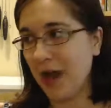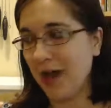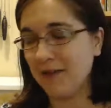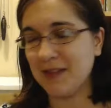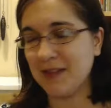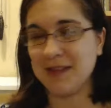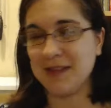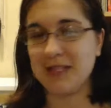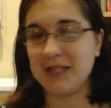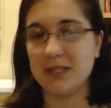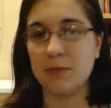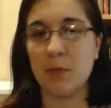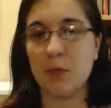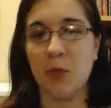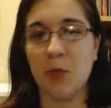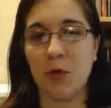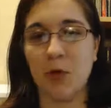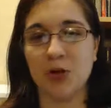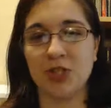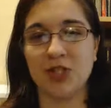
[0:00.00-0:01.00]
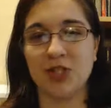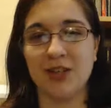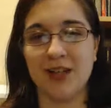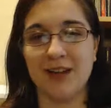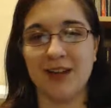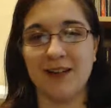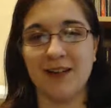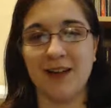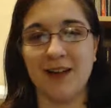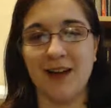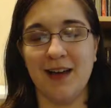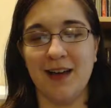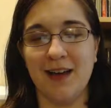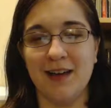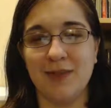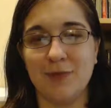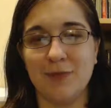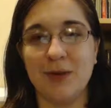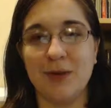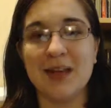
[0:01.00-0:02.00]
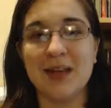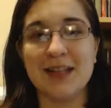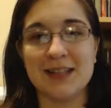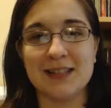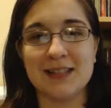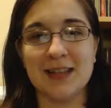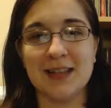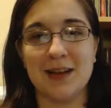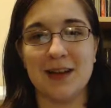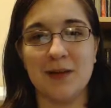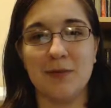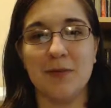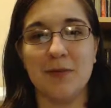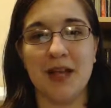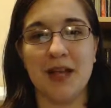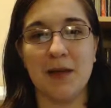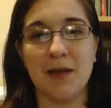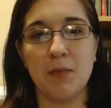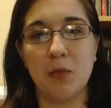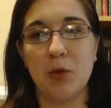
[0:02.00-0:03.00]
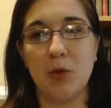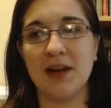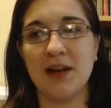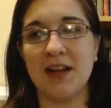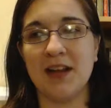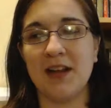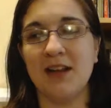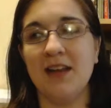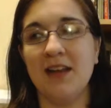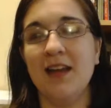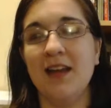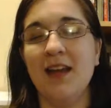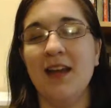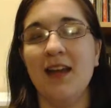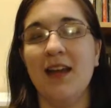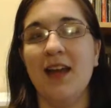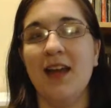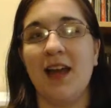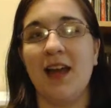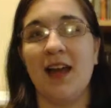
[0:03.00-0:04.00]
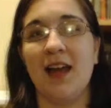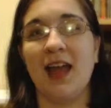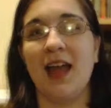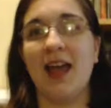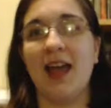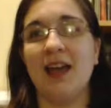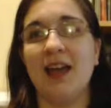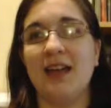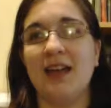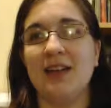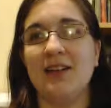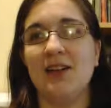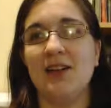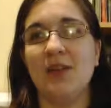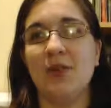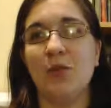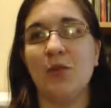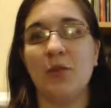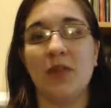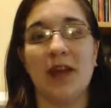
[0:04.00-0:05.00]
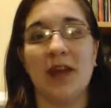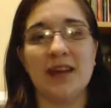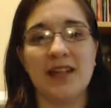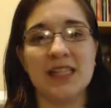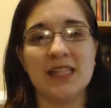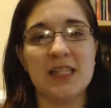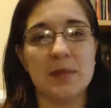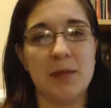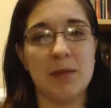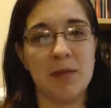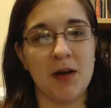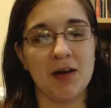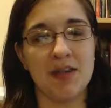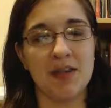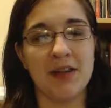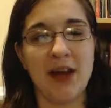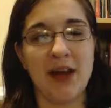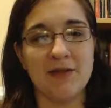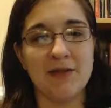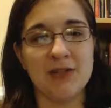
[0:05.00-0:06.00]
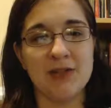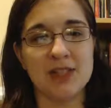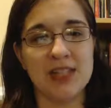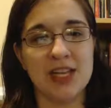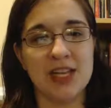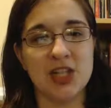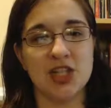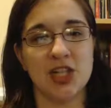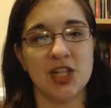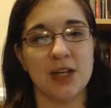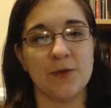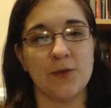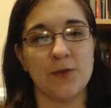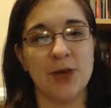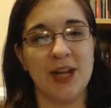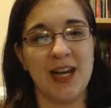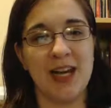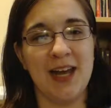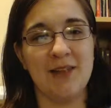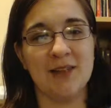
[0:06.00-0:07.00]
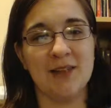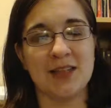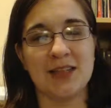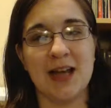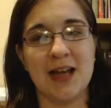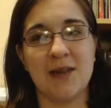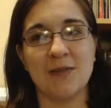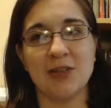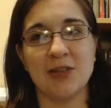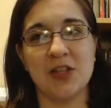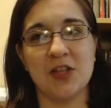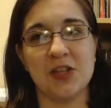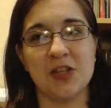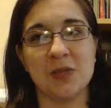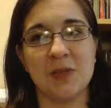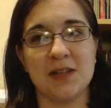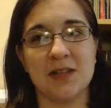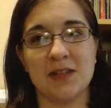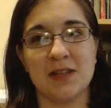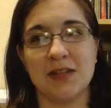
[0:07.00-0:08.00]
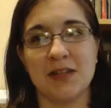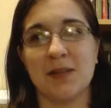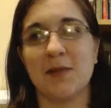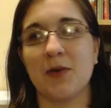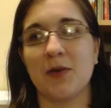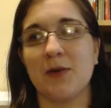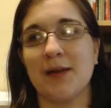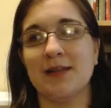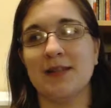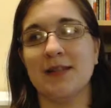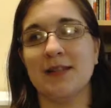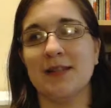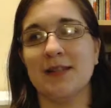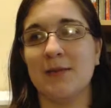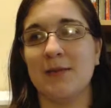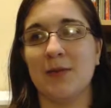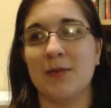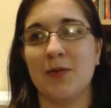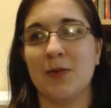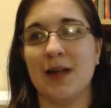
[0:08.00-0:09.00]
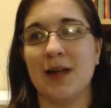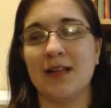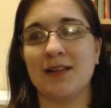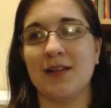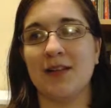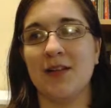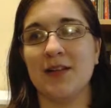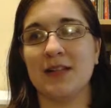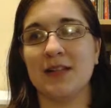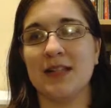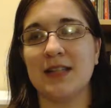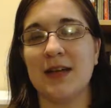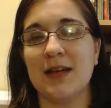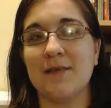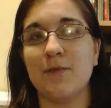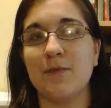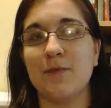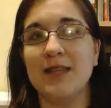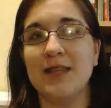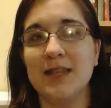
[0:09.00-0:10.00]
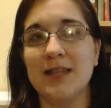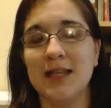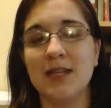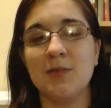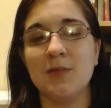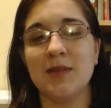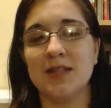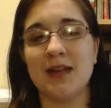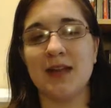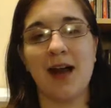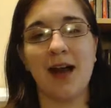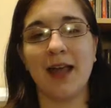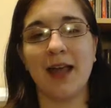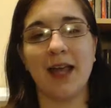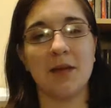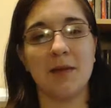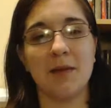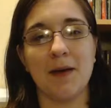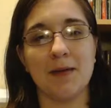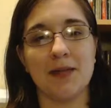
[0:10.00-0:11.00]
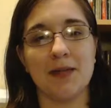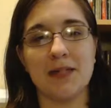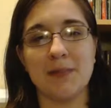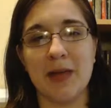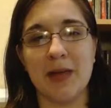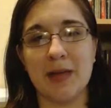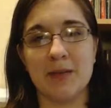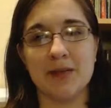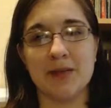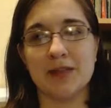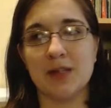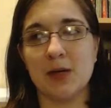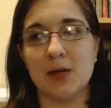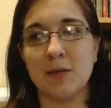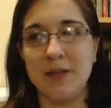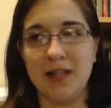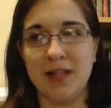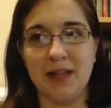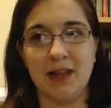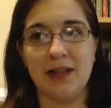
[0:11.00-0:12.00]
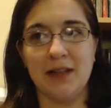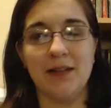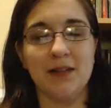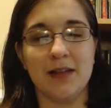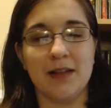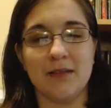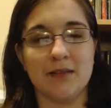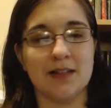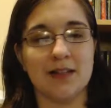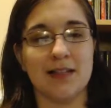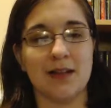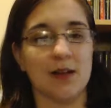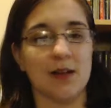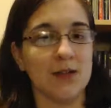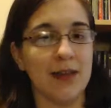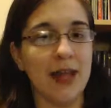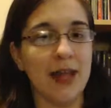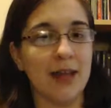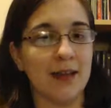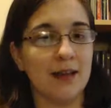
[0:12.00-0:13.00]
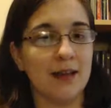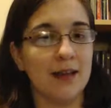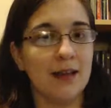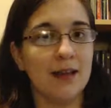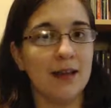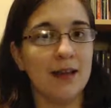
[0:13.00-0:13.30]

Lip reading: this disproportionate risk of being aborted. And that needs to be part of the conversation. If we're going to have this conversation about systemic racism and race and all this stuff, we need to be talking about these babies that are being killed every single day.